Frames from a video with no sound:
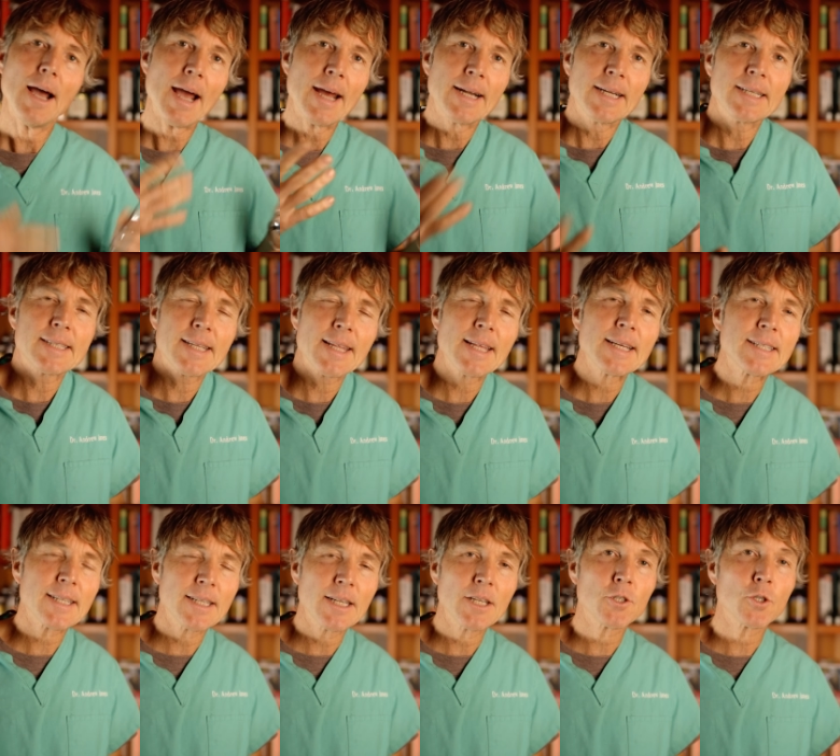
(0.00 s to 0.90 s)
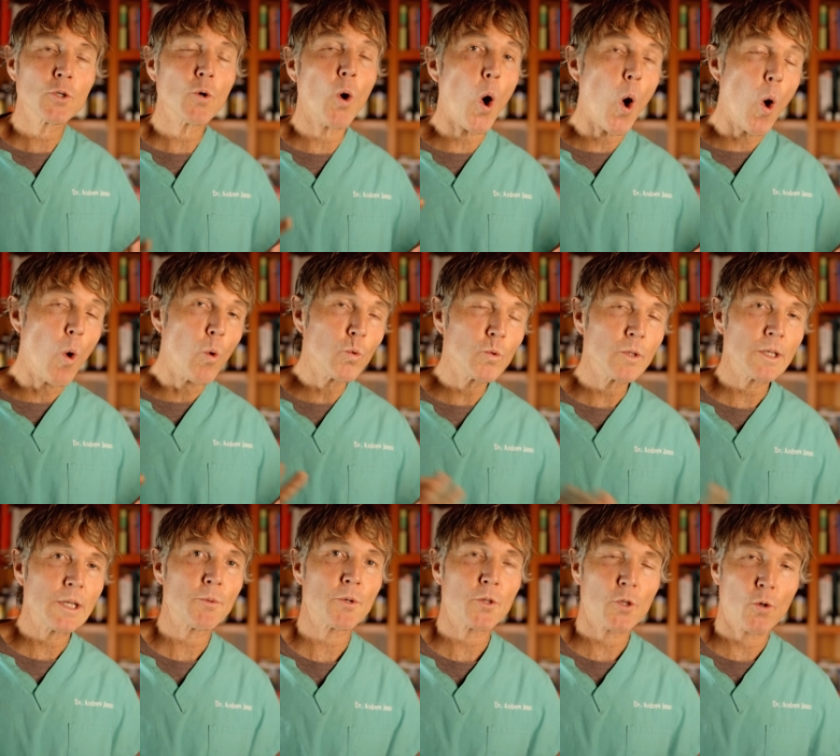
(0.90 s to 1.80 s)
And is this an issue
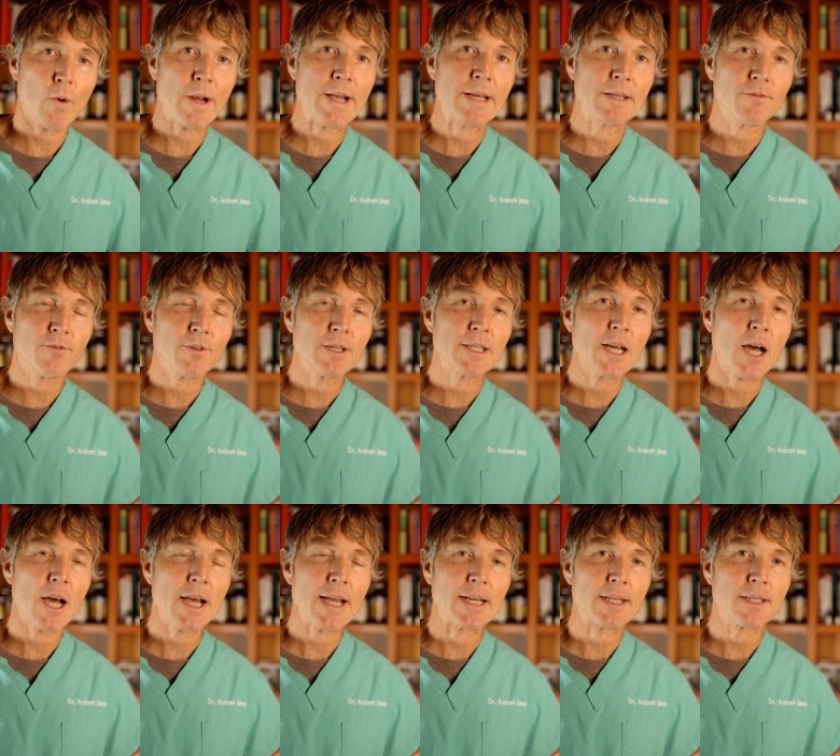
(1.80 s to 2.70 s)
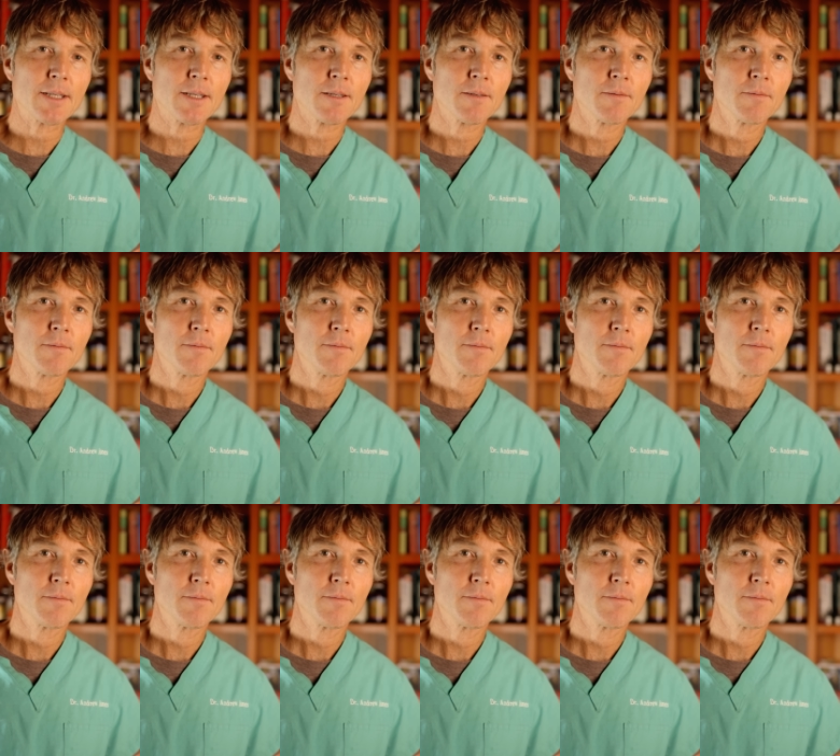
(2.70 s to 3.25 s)
only with grain-free diets?